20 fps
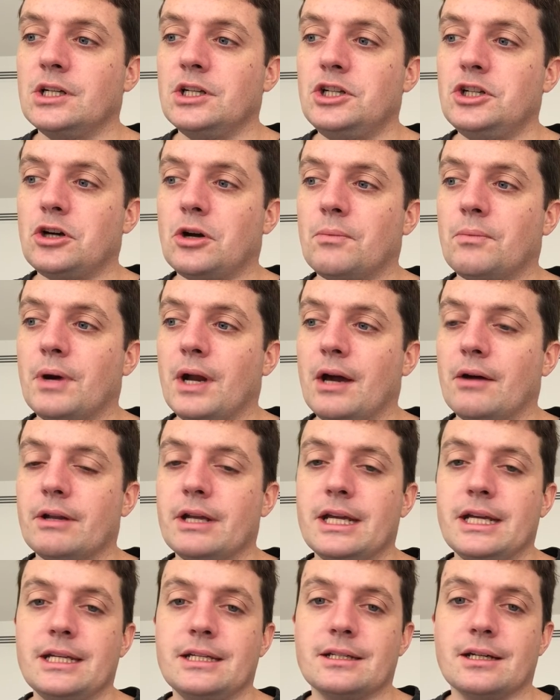John Brown,
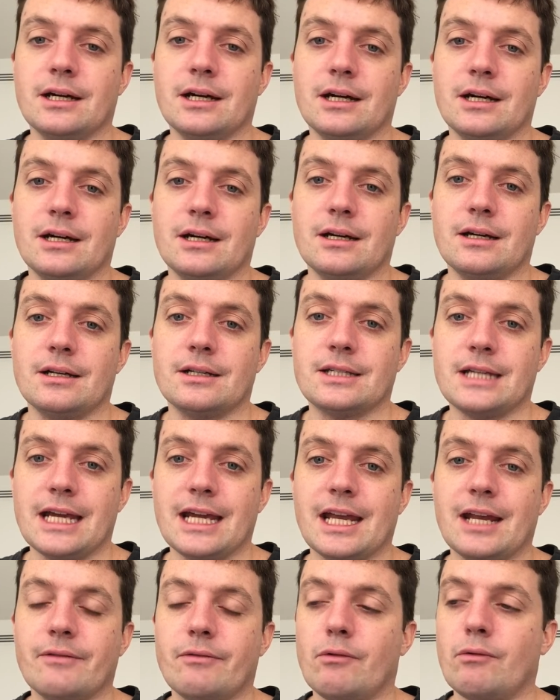he'd
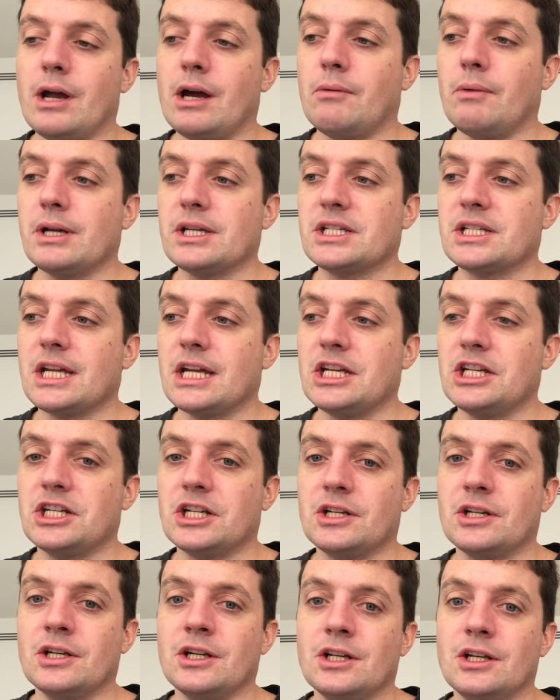taken over a railway
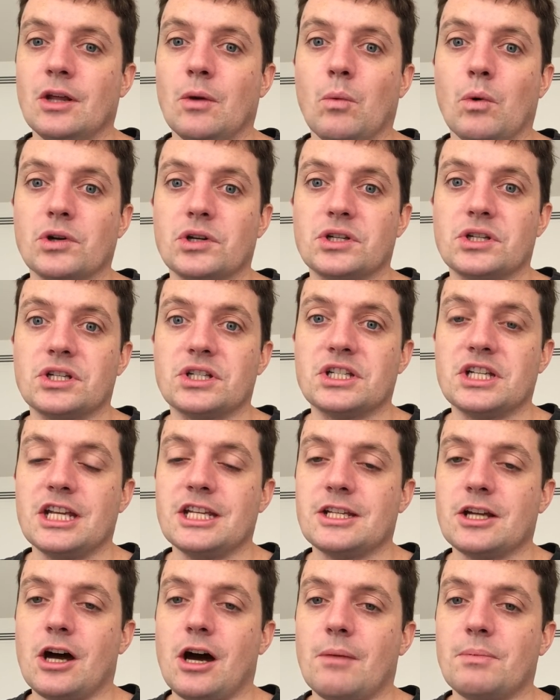station, wanted to
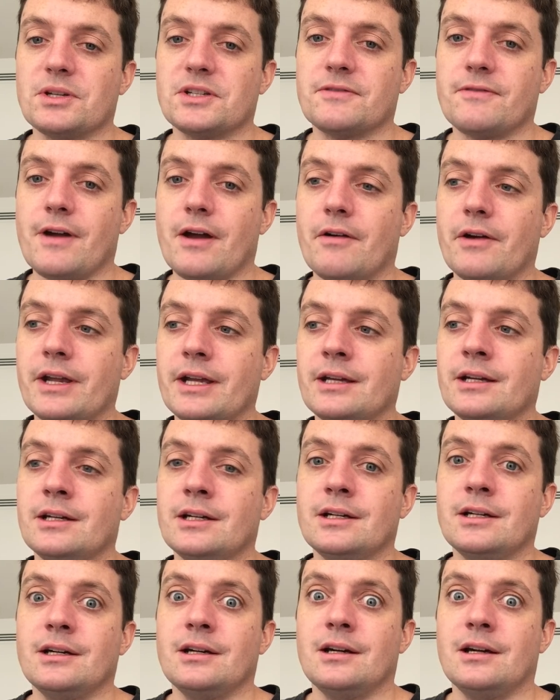seize Harper's Ferry.
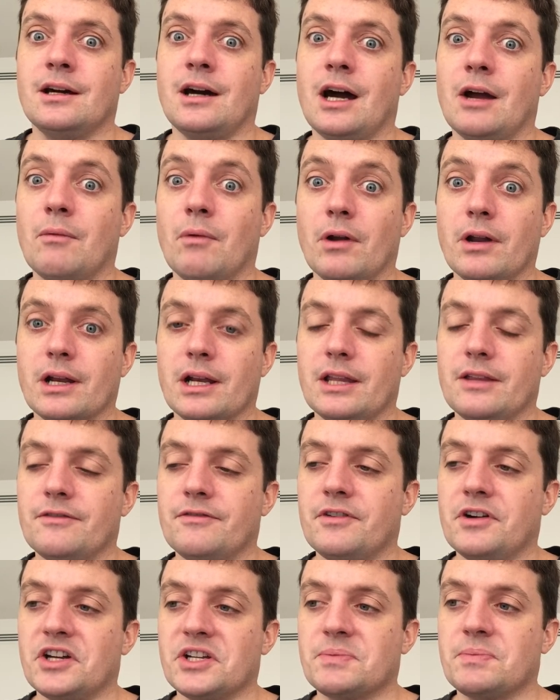Ironically, the
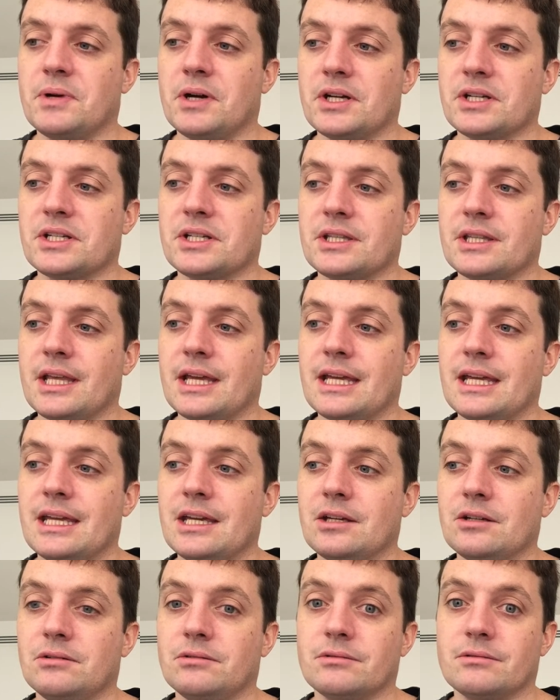first person they
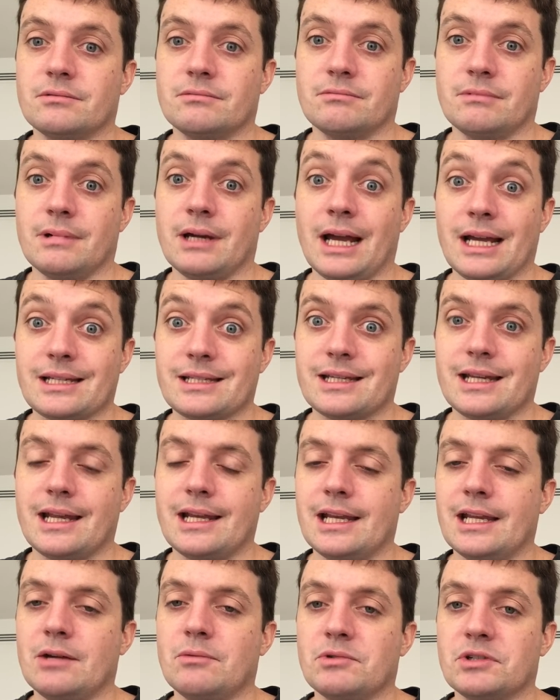killed
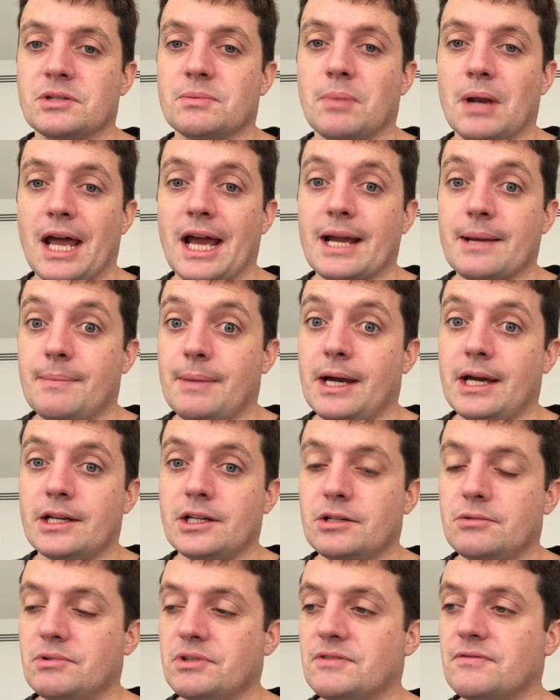accidentally was a black man
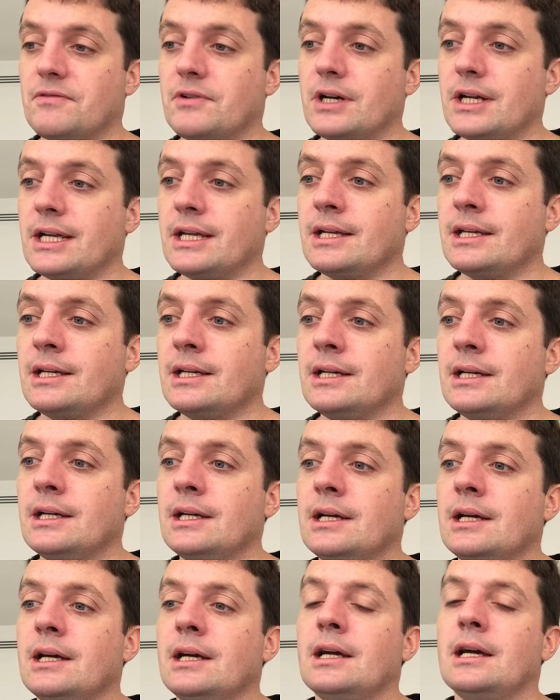who was free.
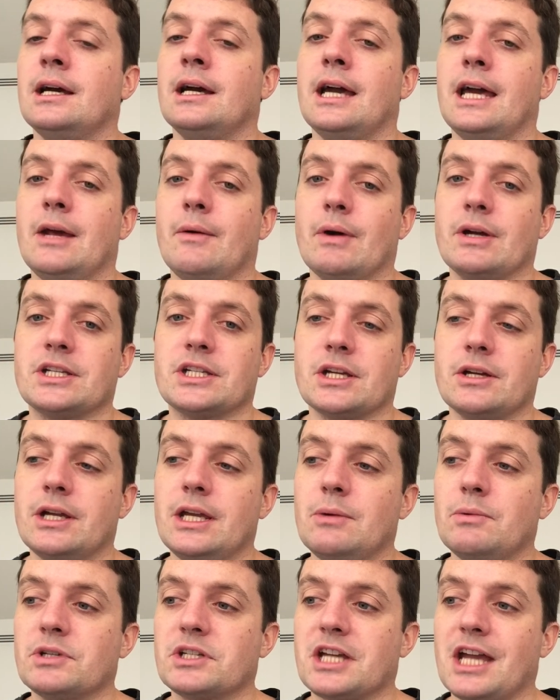Anyway, so
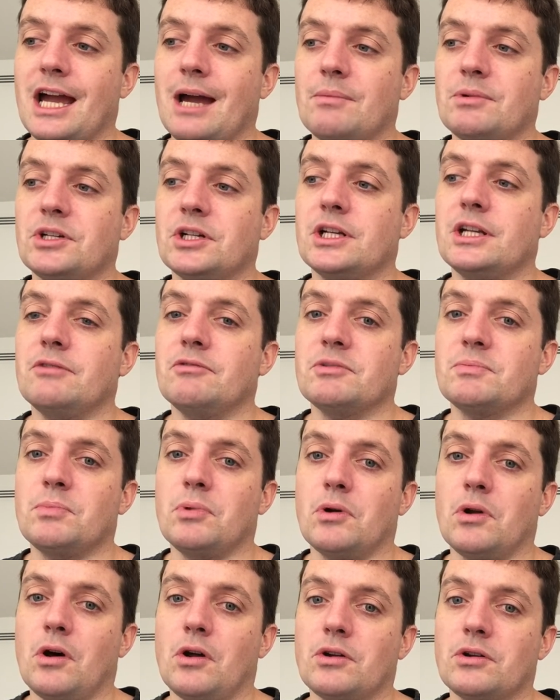he was captured. He was
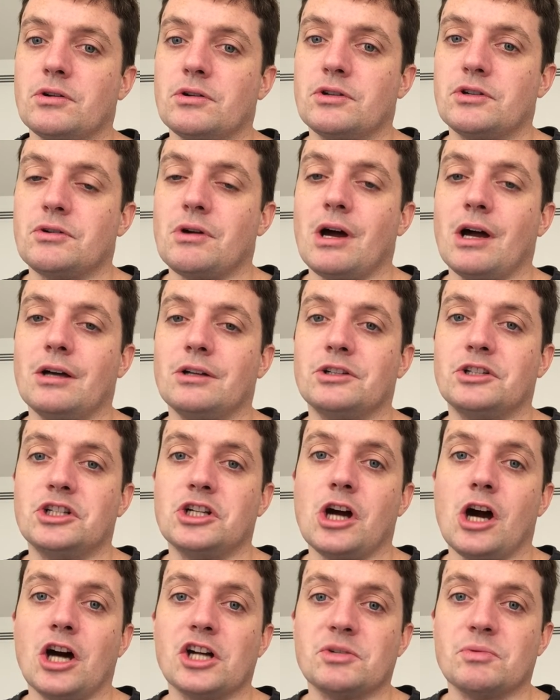put on trial,
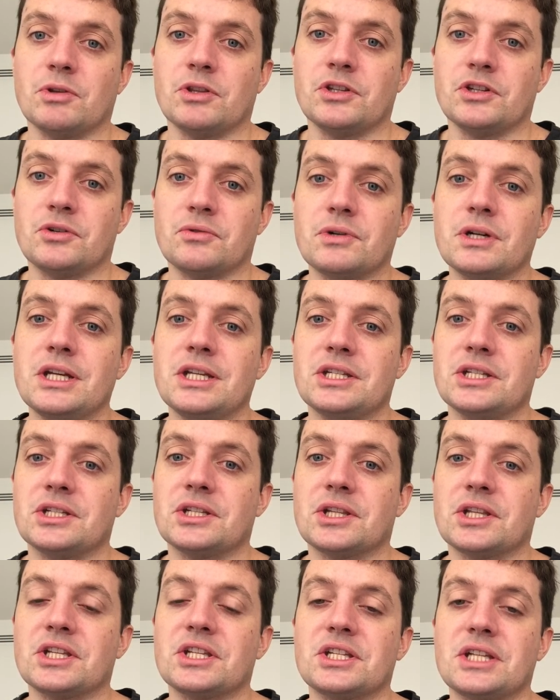charged with treason
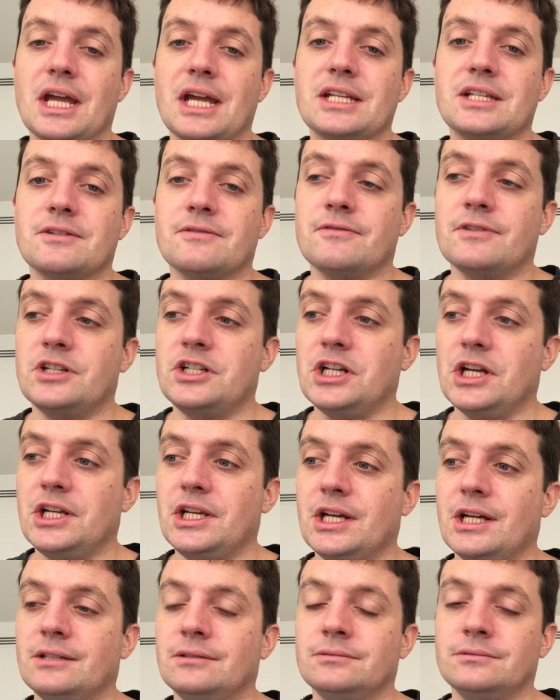to the state of
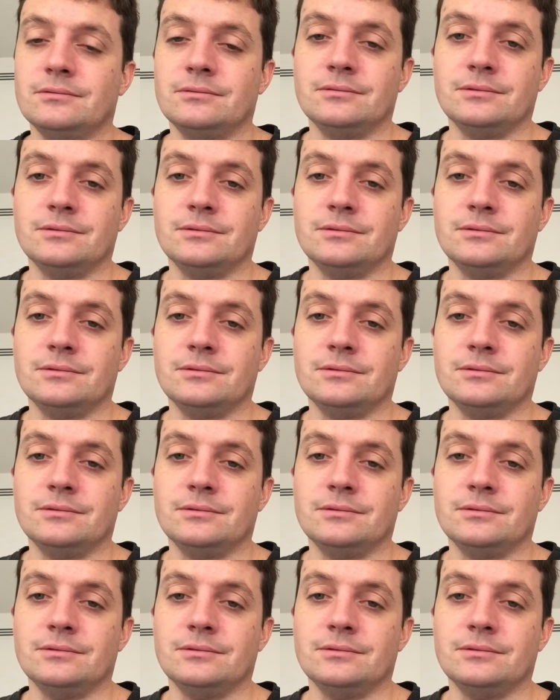Virginia.